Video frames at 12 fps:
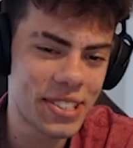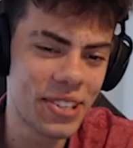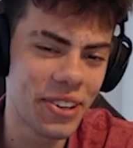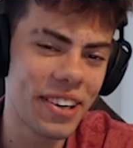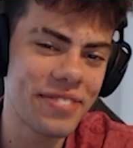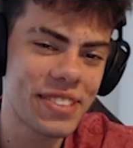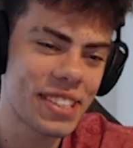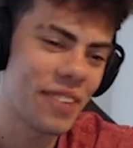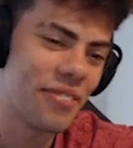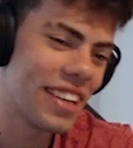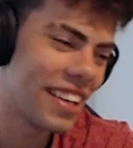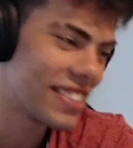tour of
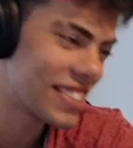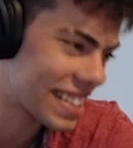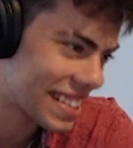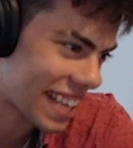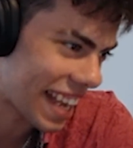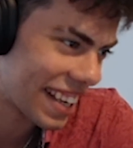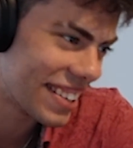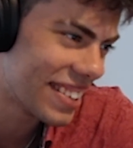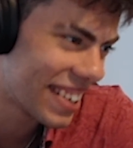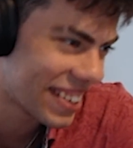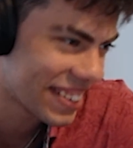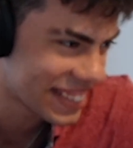someone else's
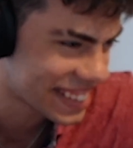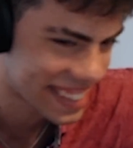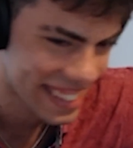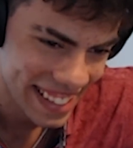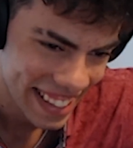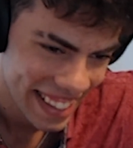house.